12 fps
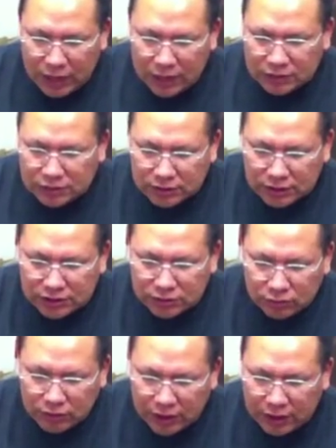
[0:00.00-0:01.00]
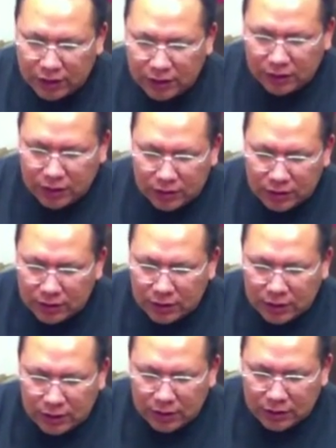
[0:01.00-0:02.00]
So this way
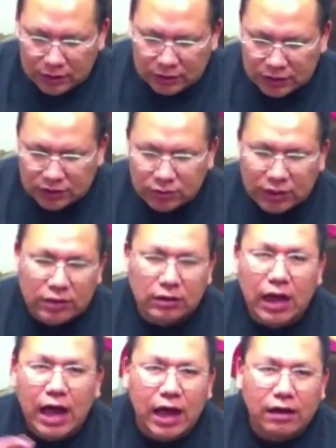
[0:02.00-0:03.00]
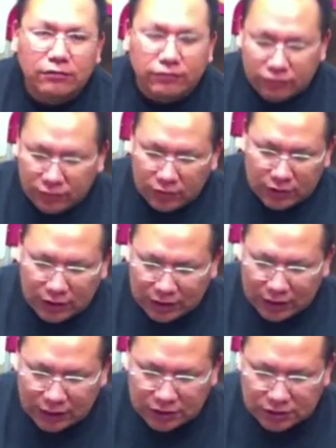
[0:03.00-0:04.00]
you'll have
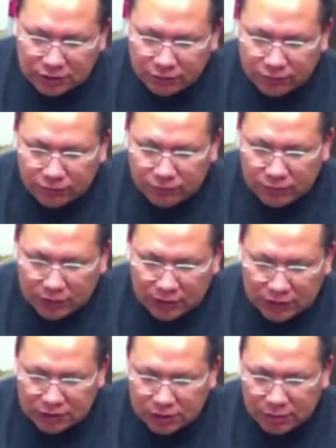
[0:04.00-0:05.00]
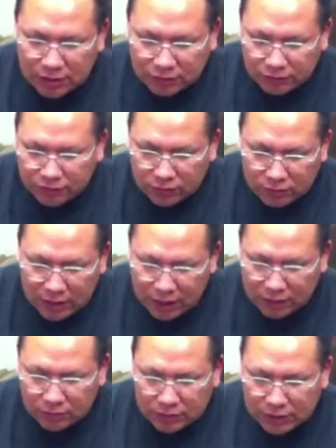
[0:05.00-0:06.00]
an extra amount to fool
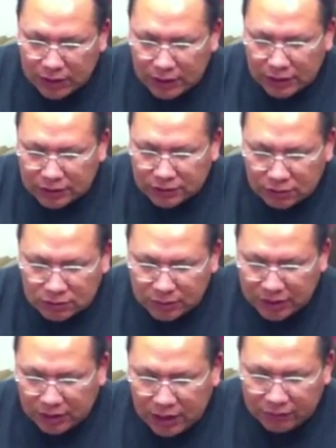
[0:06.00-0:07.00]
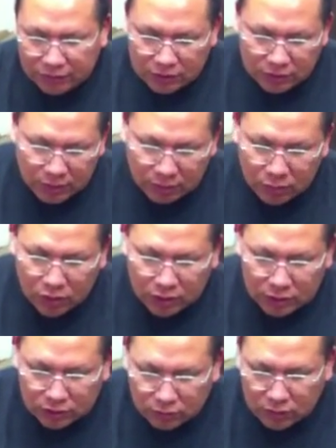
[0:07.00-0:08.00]
around with. It's always better to have a little bit more
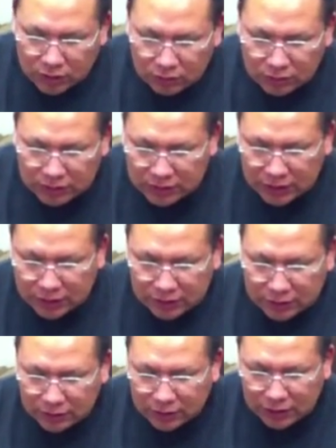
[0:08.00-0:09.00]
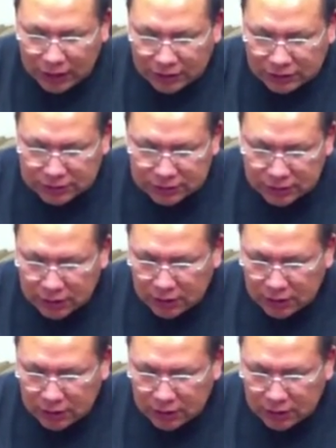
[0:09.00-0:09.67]
to work with than a little less.